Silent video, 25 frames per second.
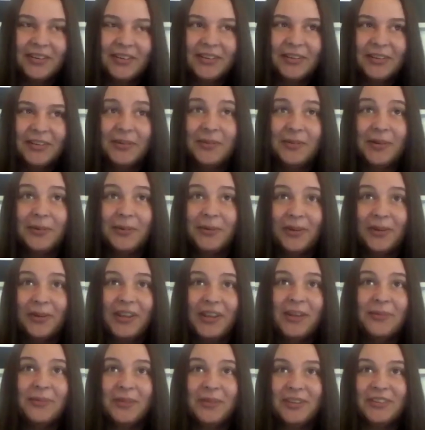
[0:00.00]
We've been
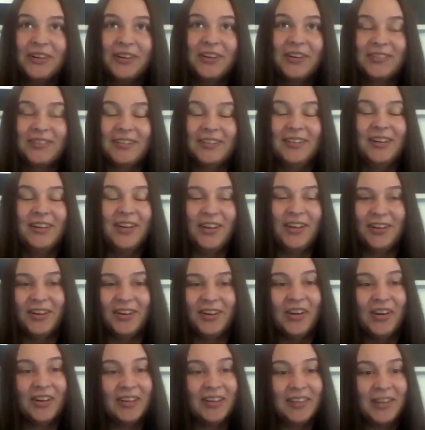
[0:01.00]
working with dogs a lot
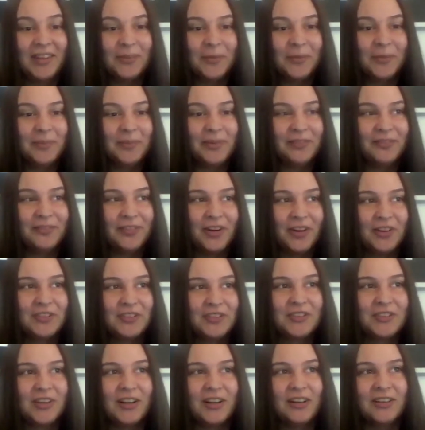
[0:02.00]
longer than we've been
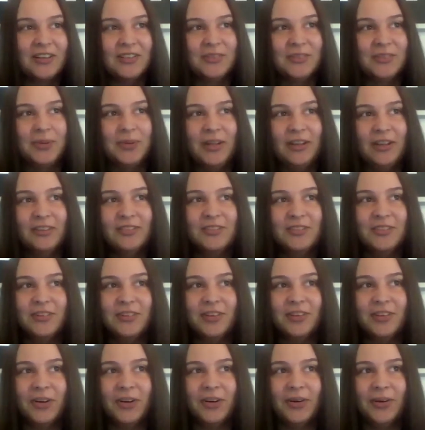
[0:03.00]
fostering, because we used to
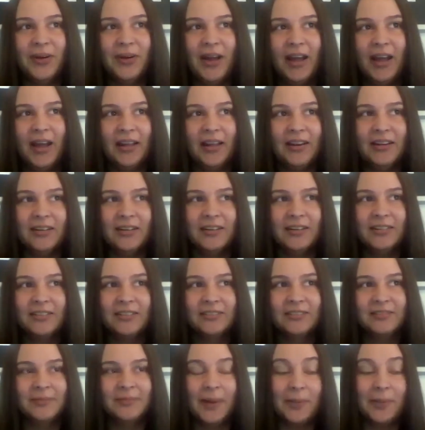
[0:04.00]
go, and
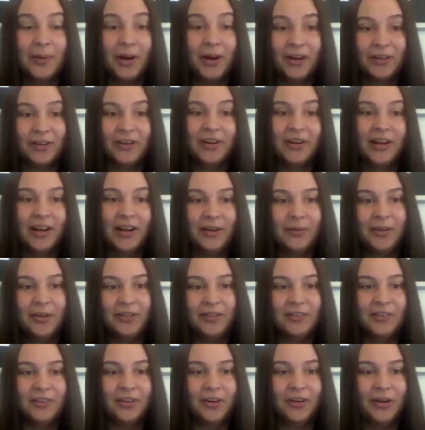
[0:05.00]
my partner and I, we
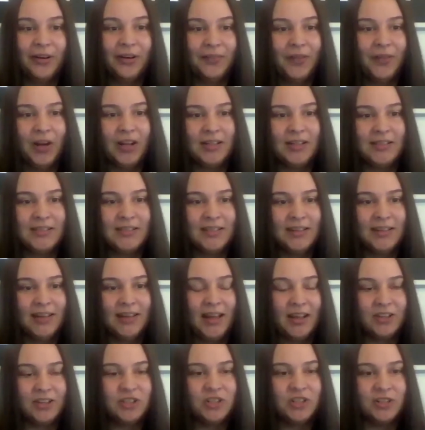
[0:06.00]
used to go and volunteer
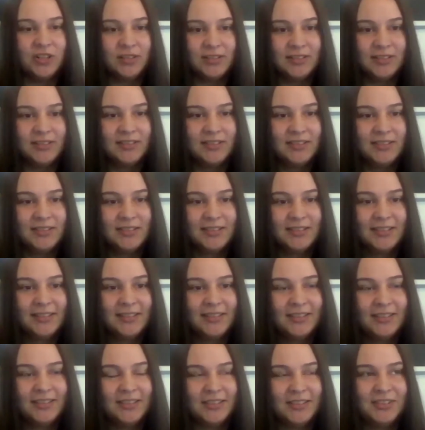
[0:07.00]
at shelters.
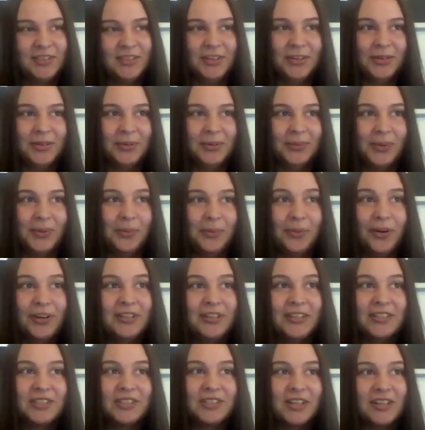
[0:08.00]
So we worked
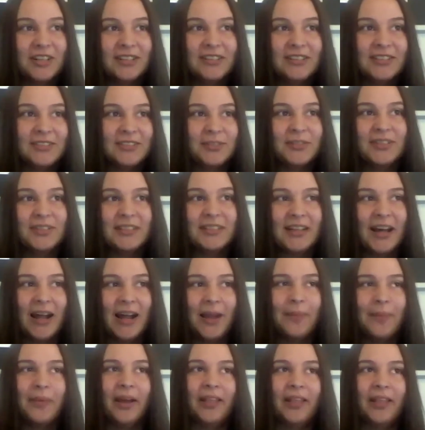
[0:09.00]
at shelters all the
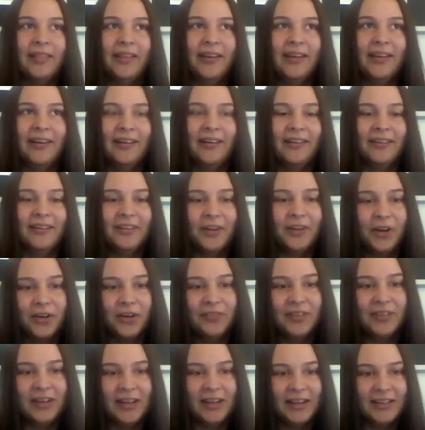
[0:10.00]
time, and then
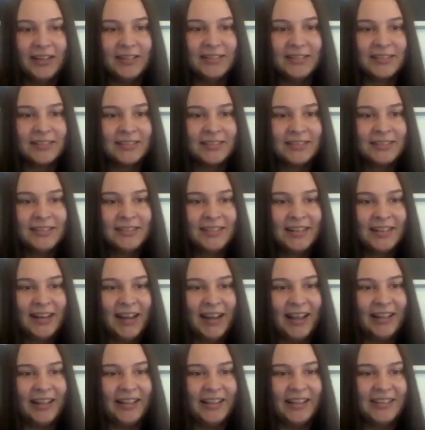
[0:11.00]
COVID hit
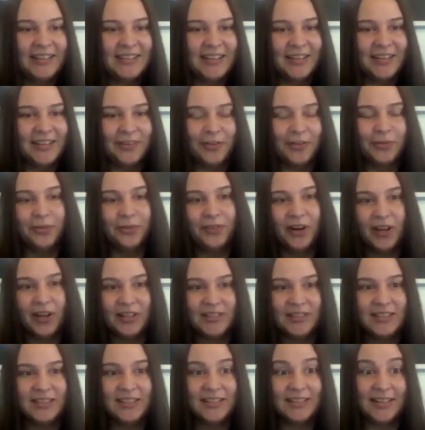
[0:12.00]
and they said no more
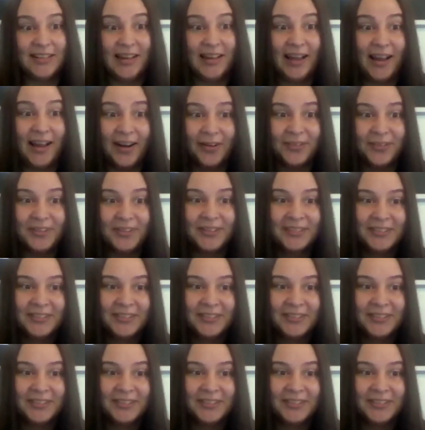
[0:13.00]
volunteers allowed.